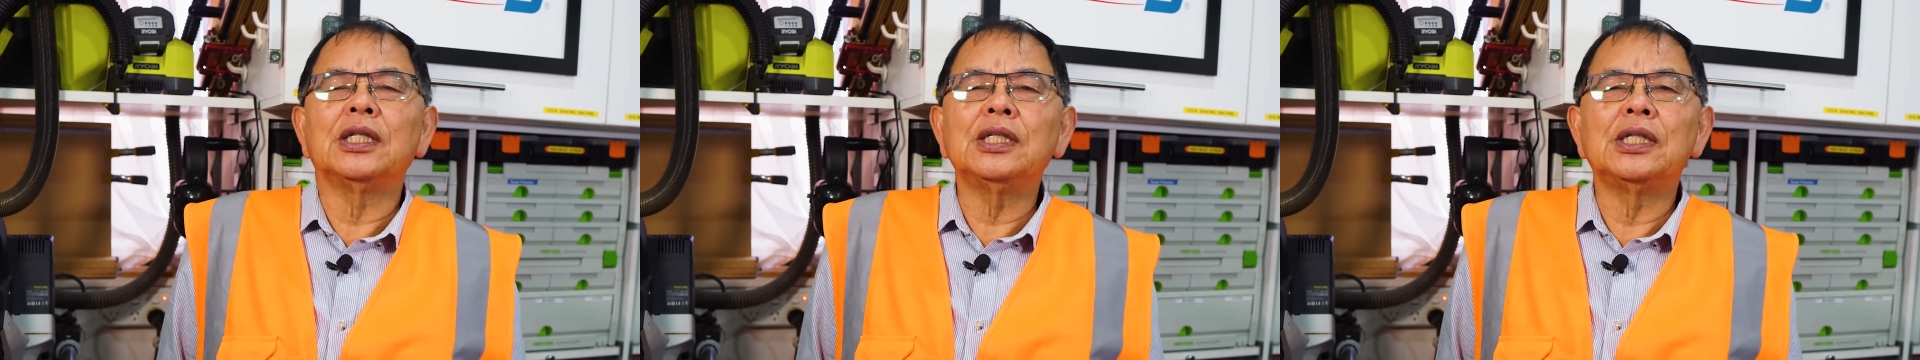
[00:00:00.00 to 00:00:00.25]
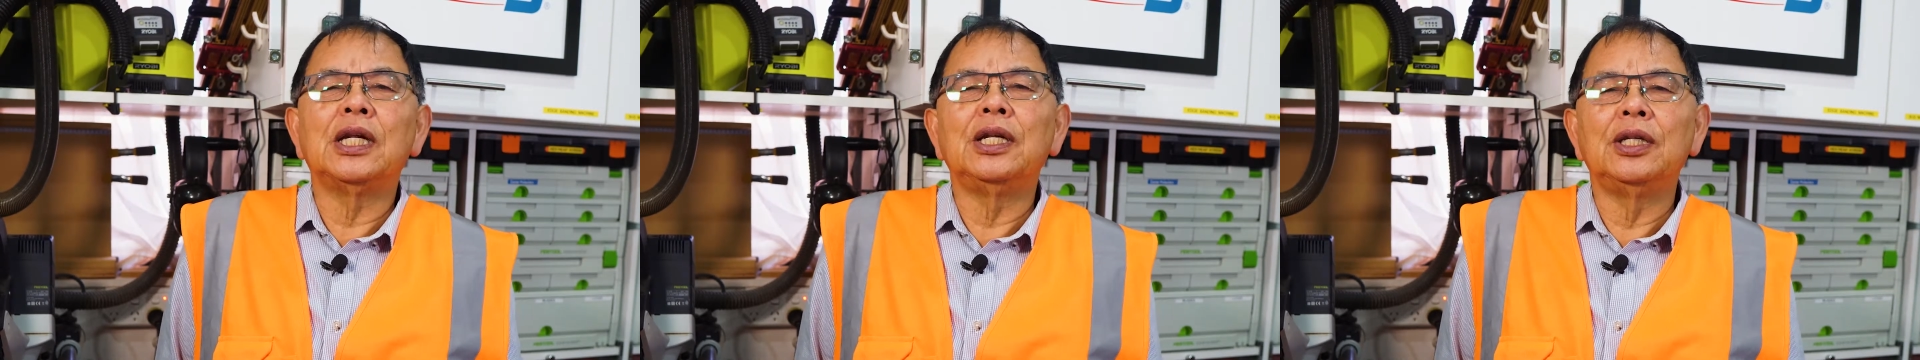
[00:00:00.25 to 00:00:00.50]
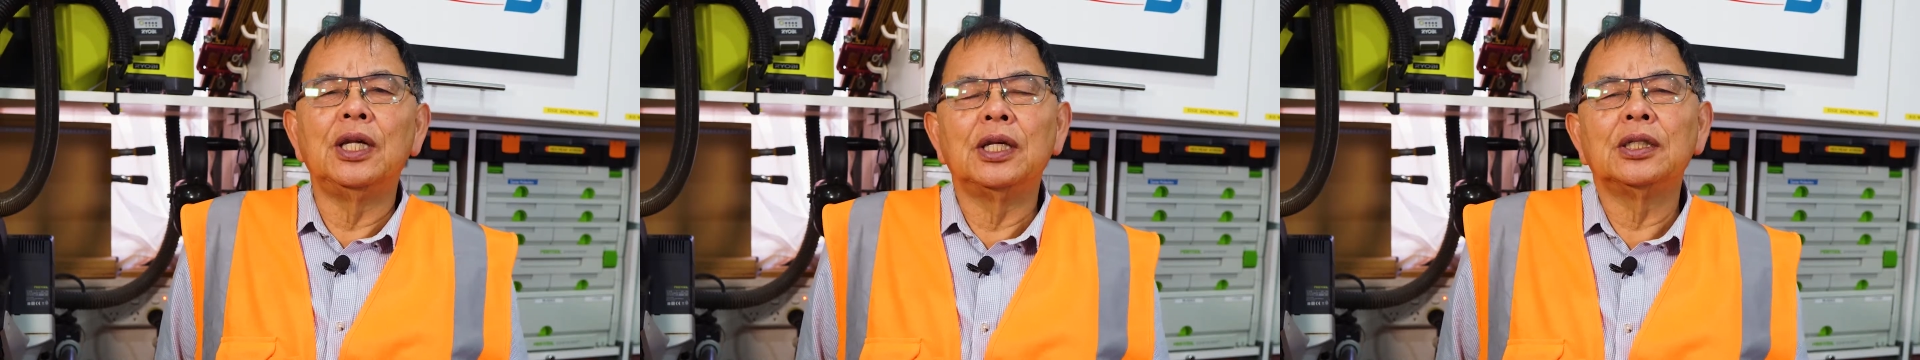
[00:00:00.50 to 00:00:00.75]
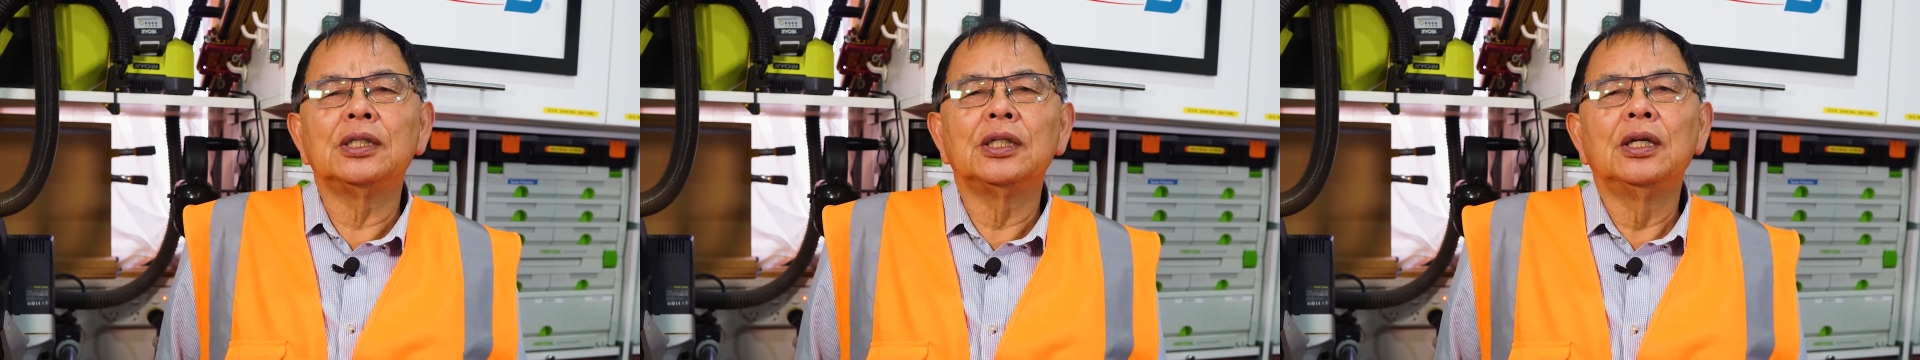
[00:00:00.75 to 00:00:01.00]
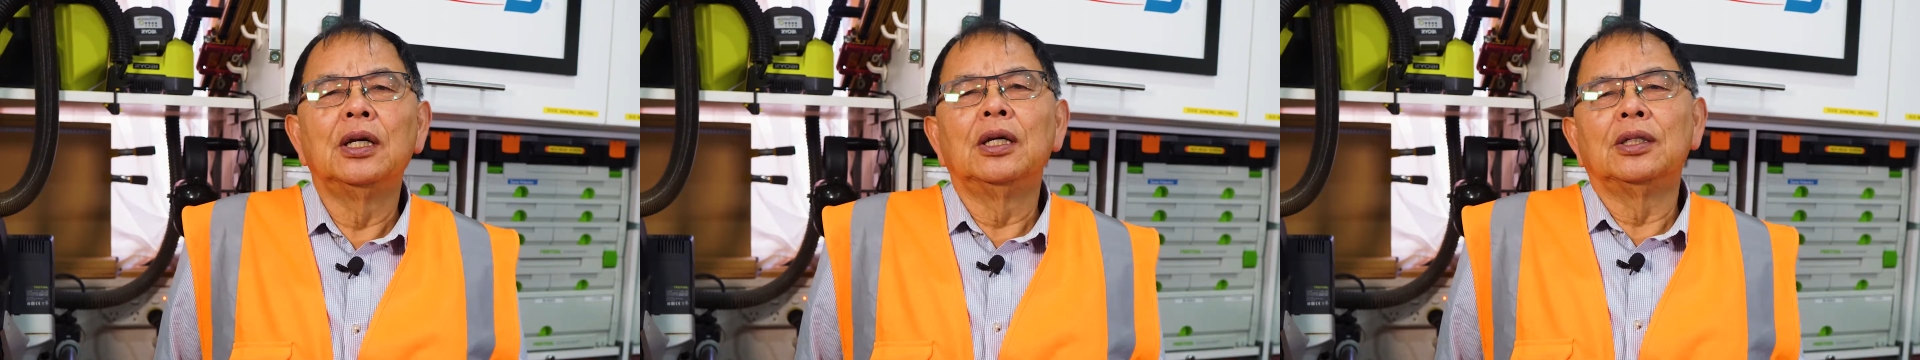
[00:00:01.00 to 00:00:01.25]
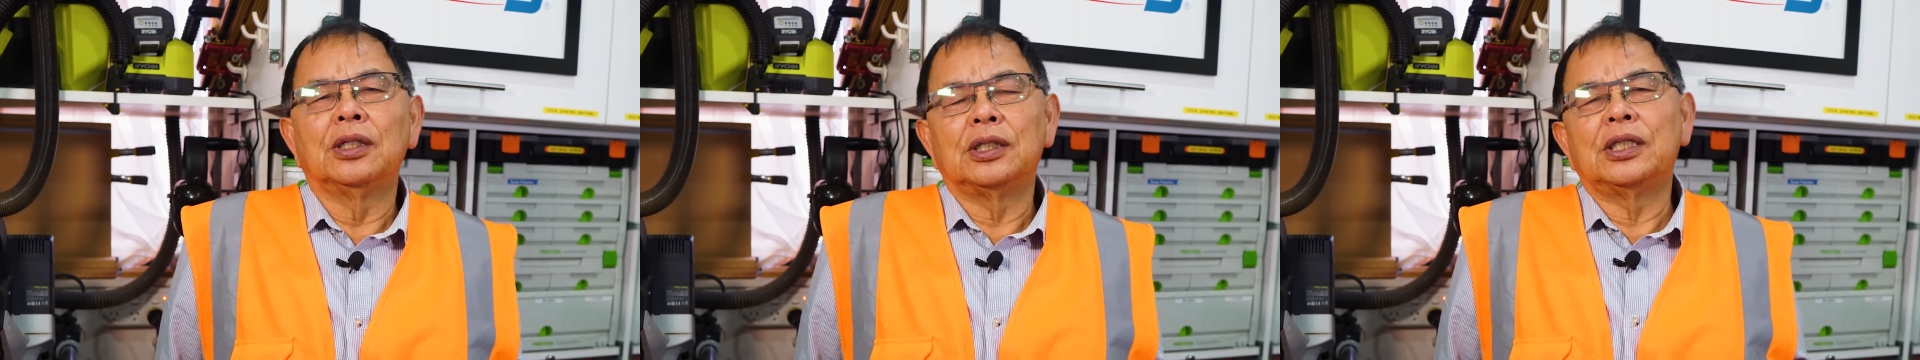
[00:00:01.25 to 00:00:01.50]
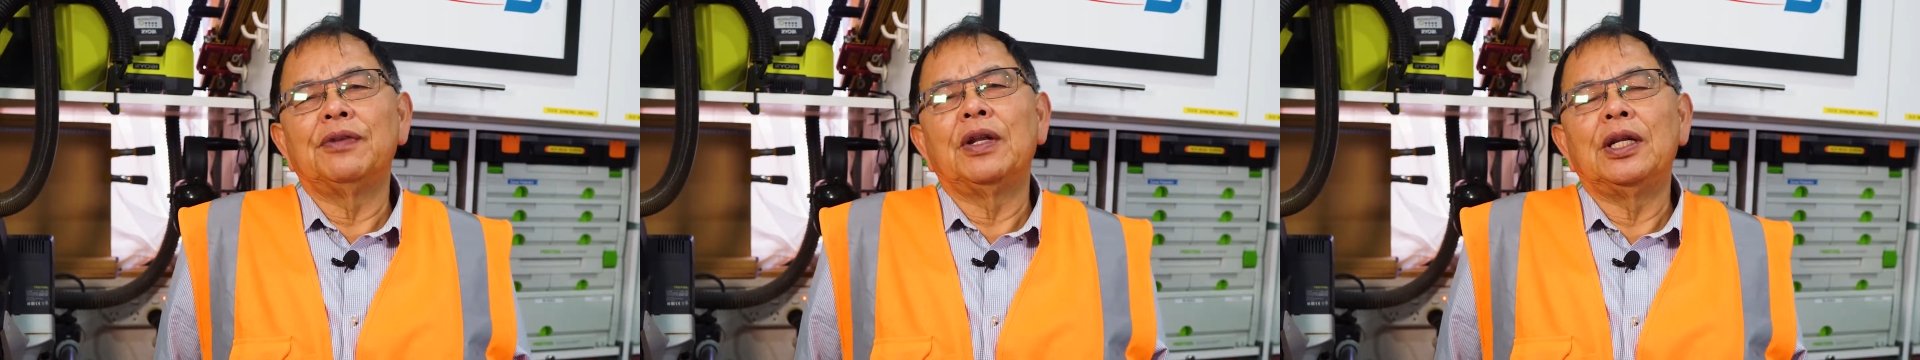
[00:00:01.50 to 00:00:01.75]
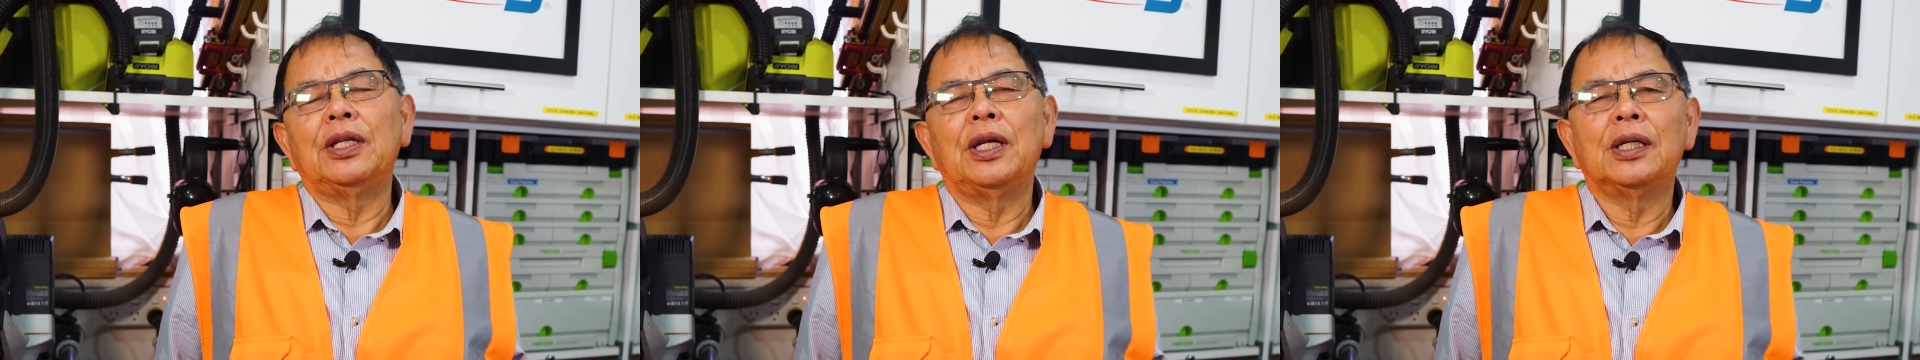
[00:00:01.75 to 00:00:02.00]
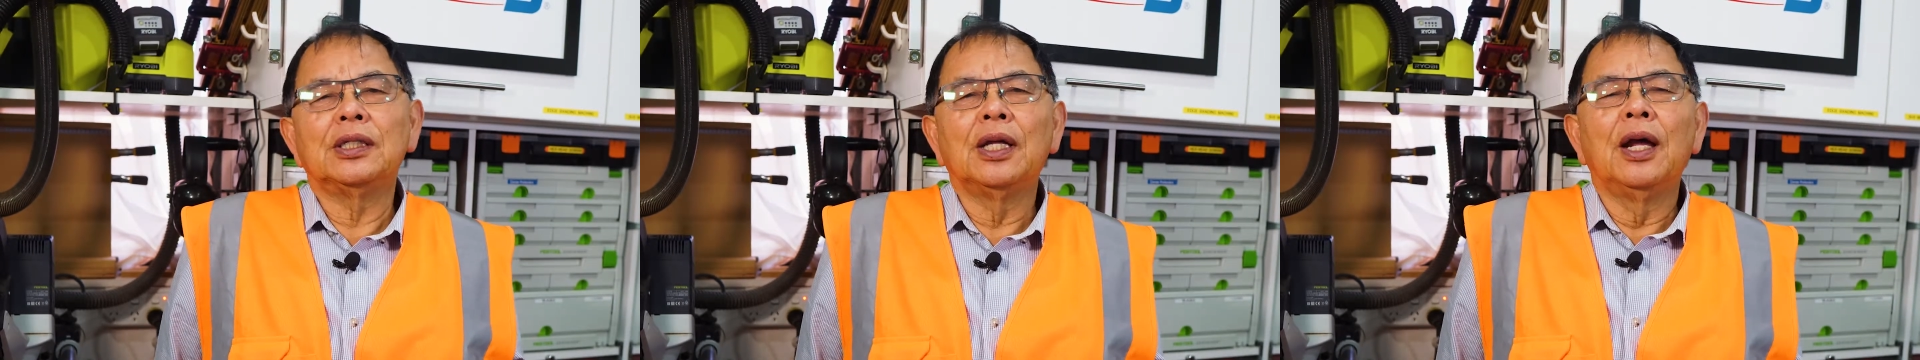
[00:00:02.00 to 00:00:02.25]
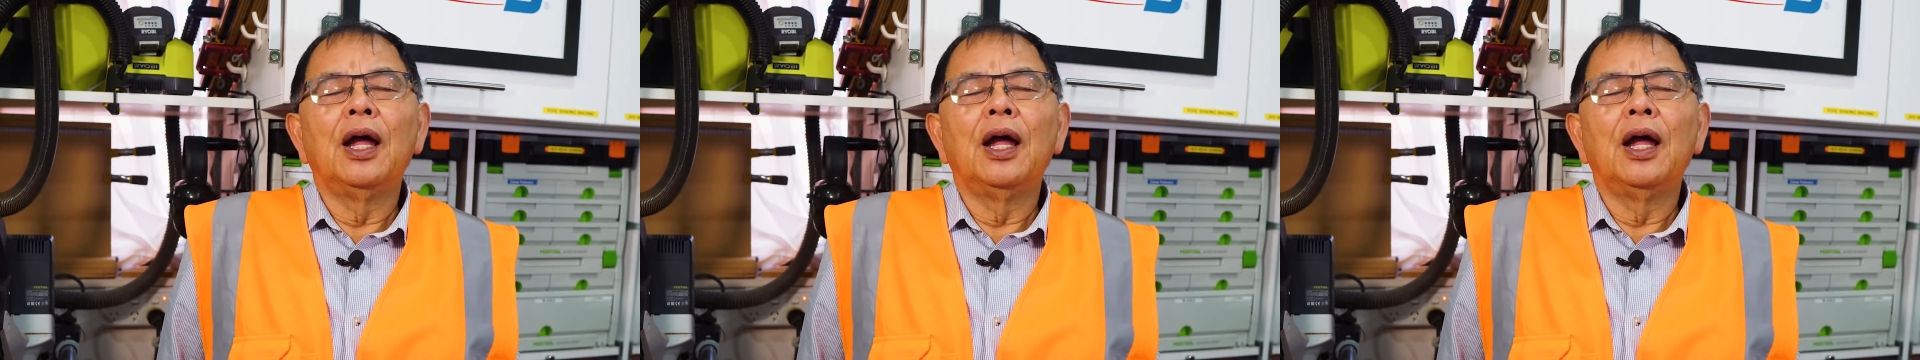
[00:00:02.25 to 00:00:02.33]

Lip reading: 16 years to 17 years